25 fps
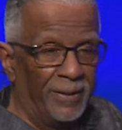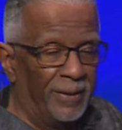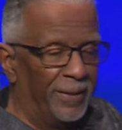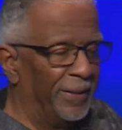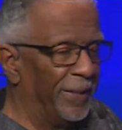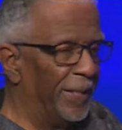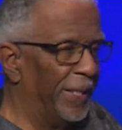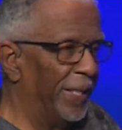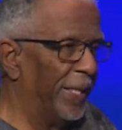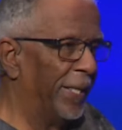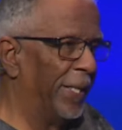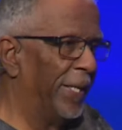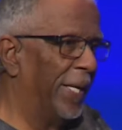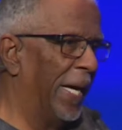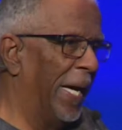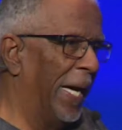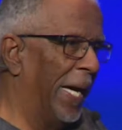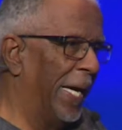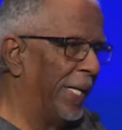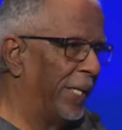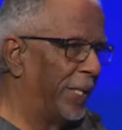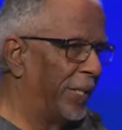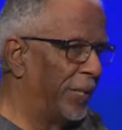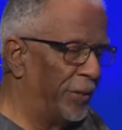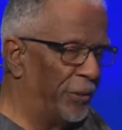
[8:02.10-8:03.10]
Then
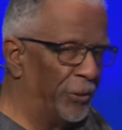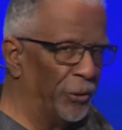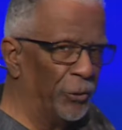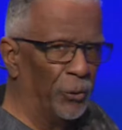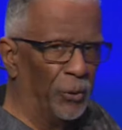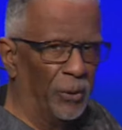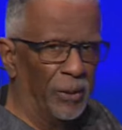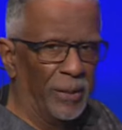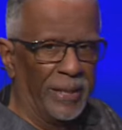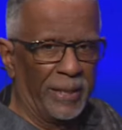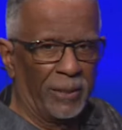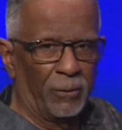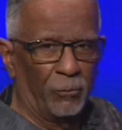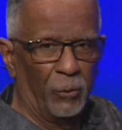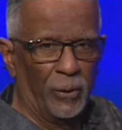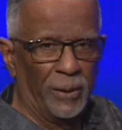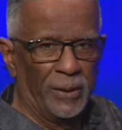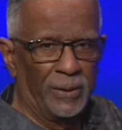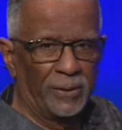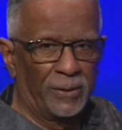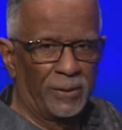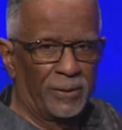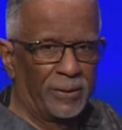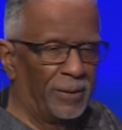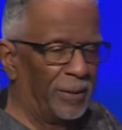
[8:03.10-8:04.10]
I could do
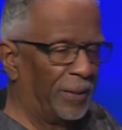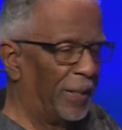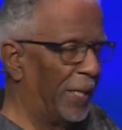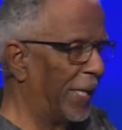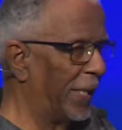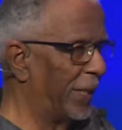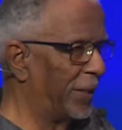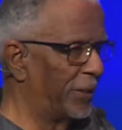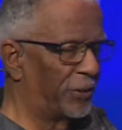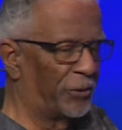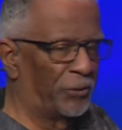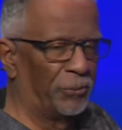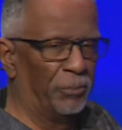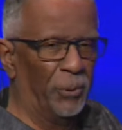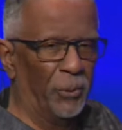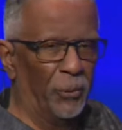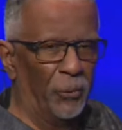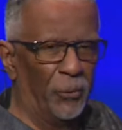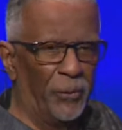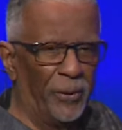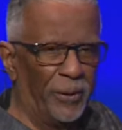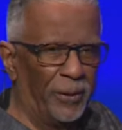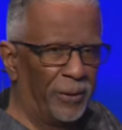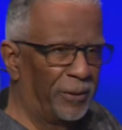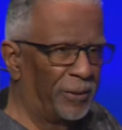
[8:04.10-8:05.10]
liquids like a
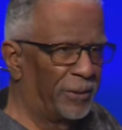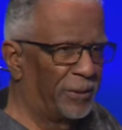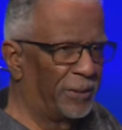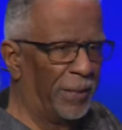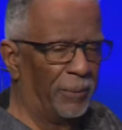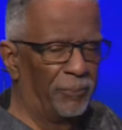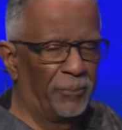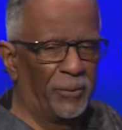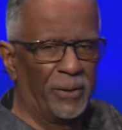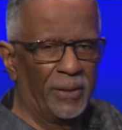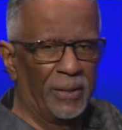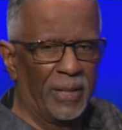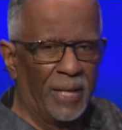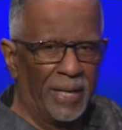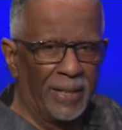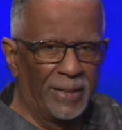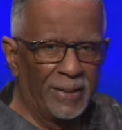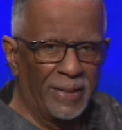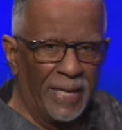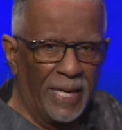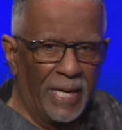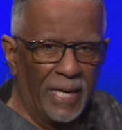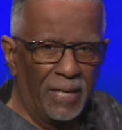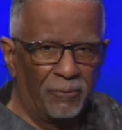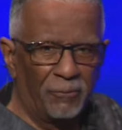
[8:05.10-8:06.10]
smoothie or something like
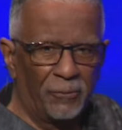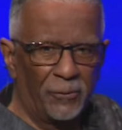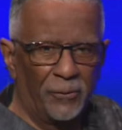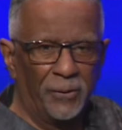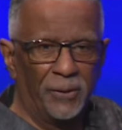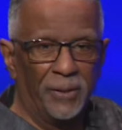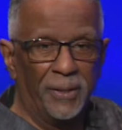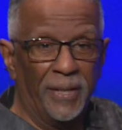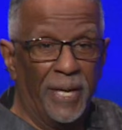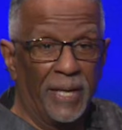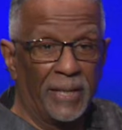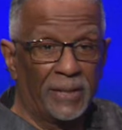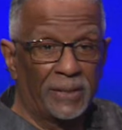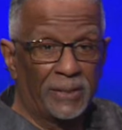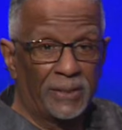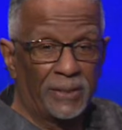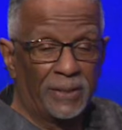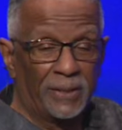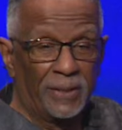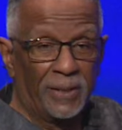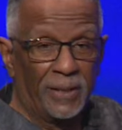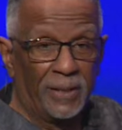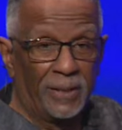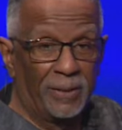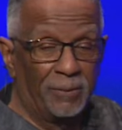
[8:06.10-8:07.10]
that for the
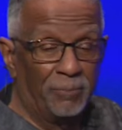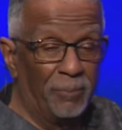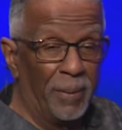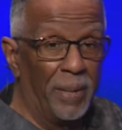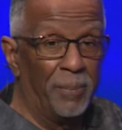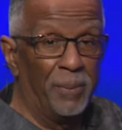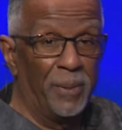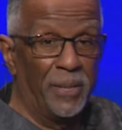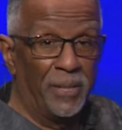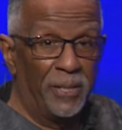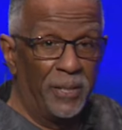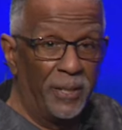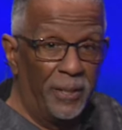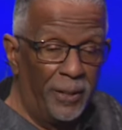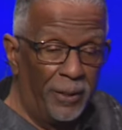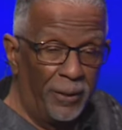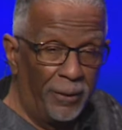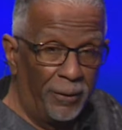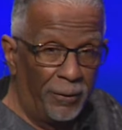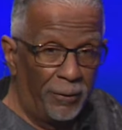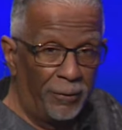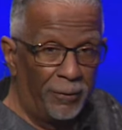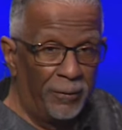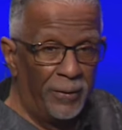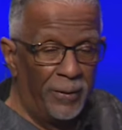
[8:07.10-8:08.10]
next maybe
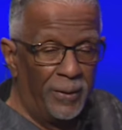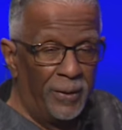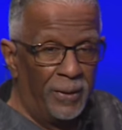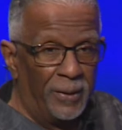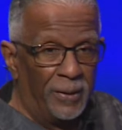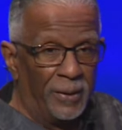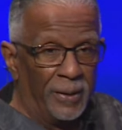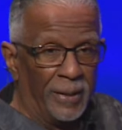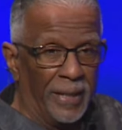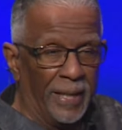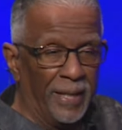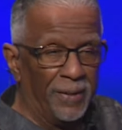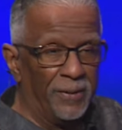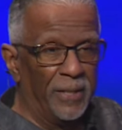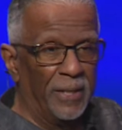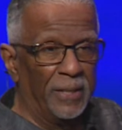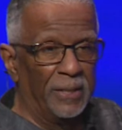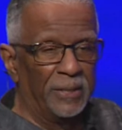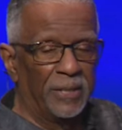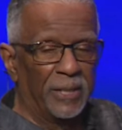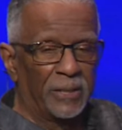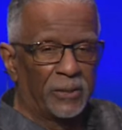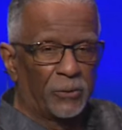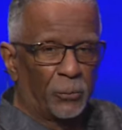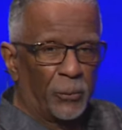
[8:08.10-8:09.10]
year. And
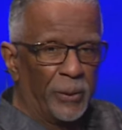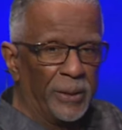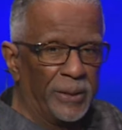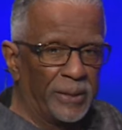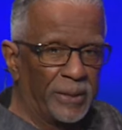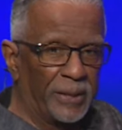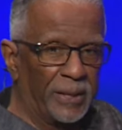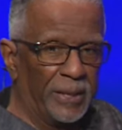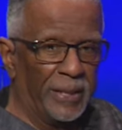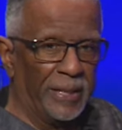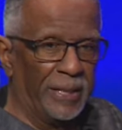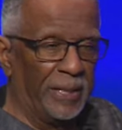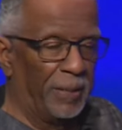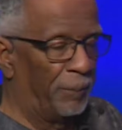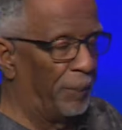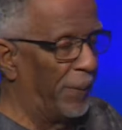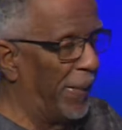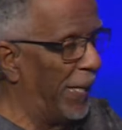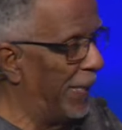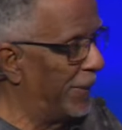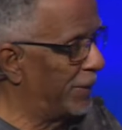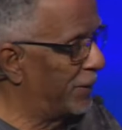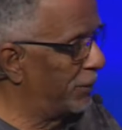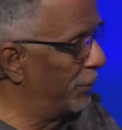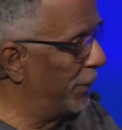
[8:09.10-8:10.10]
then just recently in the past